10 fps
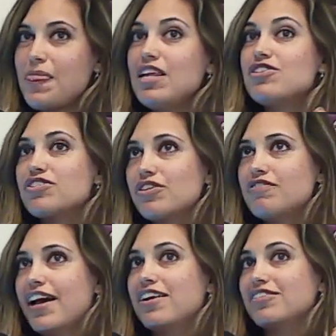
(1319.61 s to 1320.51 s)

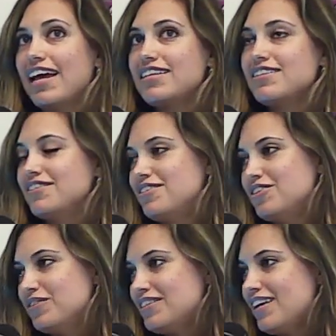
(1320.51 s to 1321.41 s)
certified or licensed to
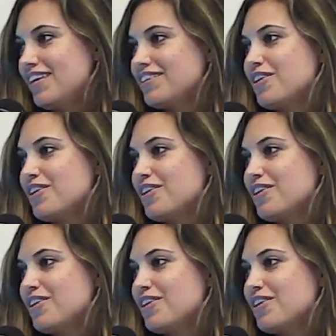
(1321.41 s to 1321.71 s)
do aesthetics.